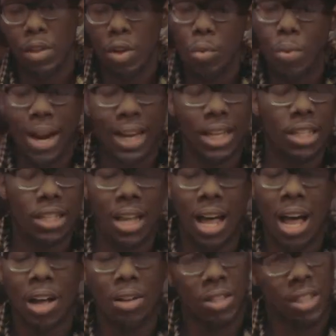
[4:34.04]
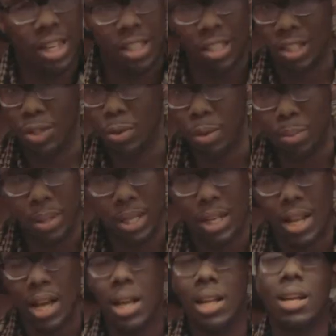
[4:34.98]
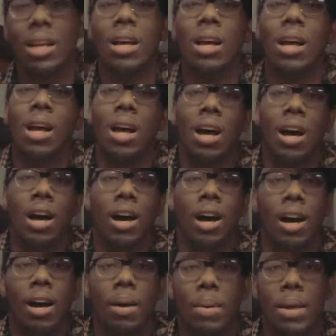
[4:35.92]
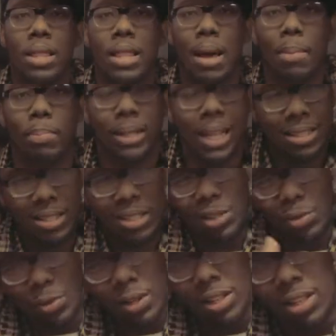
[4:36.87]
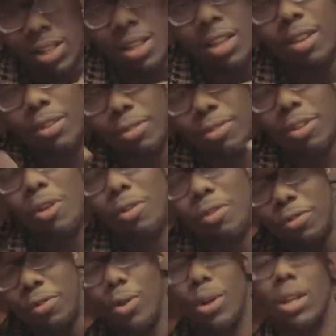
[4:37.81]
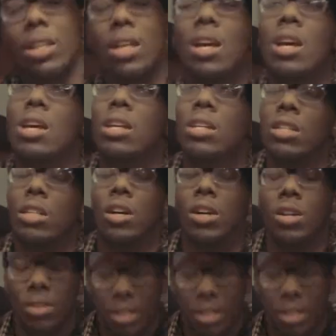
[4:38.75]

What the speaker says: reconcile, justice would be done, and that blessings would flow forth. So